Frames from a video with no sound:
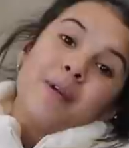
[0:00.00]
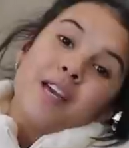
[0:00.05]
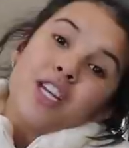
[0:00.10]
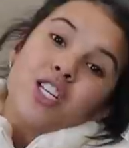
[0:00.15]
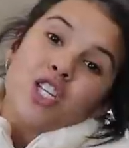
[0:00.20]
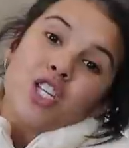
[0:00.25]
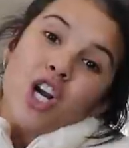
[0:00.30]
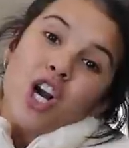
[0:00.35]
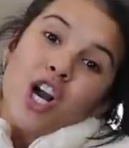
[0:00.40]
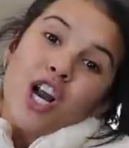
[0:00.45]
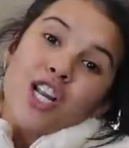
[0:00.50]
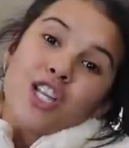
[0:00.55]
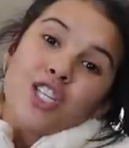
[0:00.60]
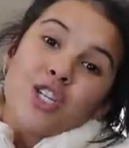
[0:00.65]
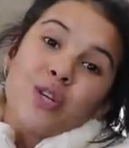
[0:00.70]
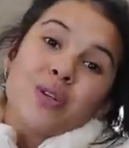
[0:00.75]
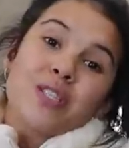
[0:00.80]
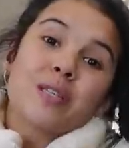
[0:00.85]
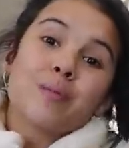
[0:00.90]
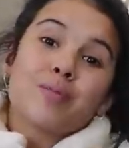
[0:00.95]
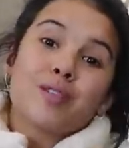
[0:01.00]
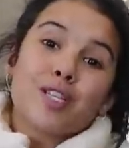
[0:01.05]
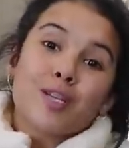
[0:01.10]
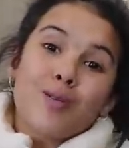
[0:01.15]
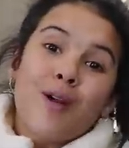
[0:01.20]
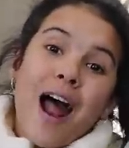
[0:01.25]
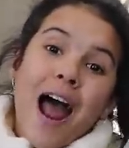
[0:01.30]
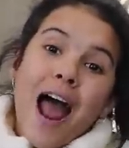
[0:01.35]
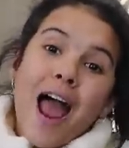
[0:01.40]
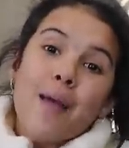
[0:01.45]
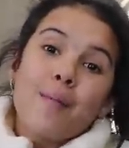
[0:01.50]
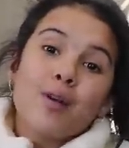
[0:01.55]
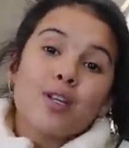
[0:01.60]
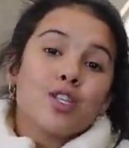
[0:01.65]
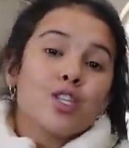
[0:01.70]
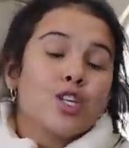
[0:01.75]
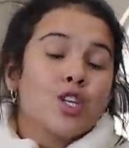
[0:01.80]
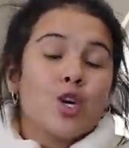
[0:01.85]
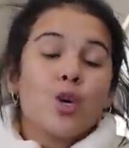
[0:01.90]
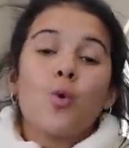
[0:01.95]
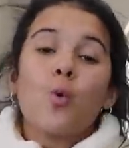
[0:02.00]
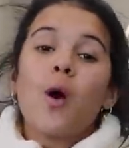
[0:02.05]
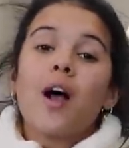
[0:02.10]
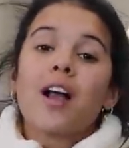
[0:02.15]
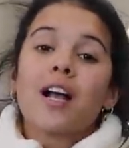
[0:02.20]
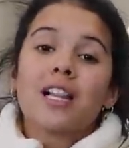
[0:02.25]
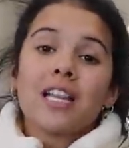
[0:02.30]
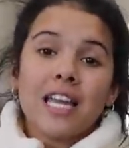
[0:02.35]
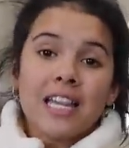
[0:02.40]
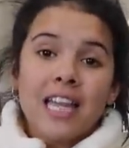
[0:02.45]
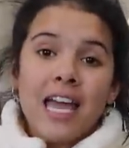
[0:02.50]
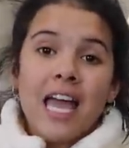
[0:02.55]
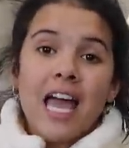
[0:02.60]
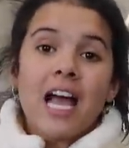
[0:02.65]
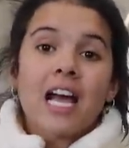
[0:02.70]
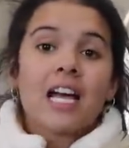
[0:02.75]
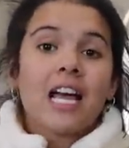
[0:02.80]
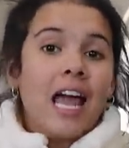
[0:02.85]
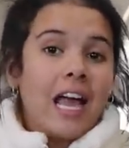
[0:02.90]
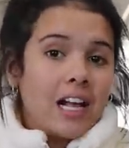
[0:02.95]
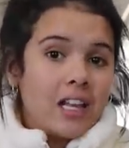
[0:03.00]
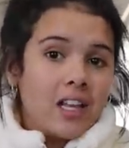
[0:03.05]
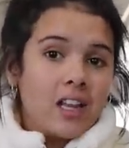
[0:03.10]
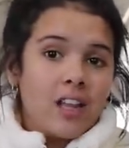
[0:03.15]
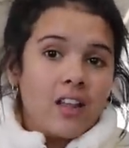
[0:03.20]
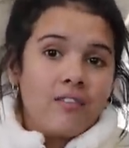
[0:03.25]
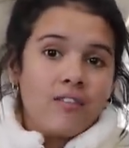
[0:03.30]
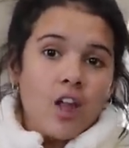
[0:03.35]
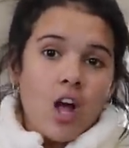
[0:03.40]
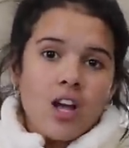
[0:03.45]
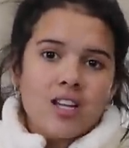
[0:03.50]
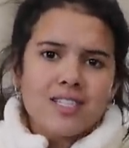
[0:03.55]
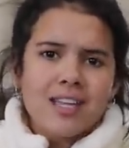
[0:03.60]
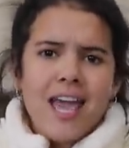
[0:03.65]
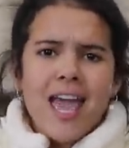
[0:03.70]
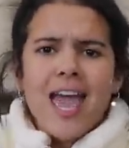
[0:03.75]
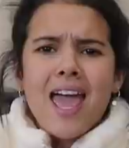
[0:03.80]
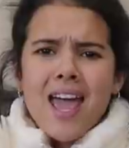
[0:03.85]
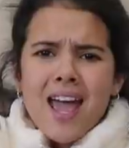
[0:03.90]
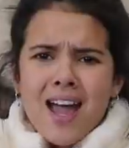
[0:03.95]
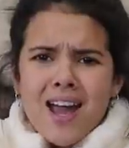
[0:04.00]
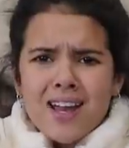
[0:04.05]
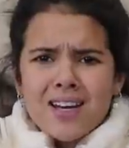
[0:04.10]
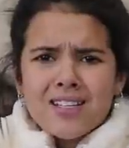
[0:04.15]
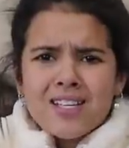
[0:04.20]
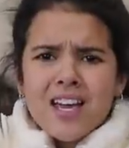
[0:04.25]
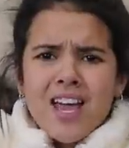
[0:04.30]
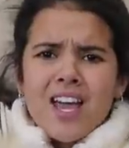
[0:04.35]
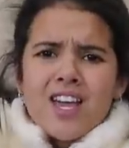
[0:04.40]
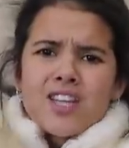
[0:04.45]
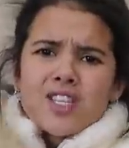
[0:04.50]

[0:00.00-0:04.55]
be sure to subscribe to Klailea and Klailea Vlogs and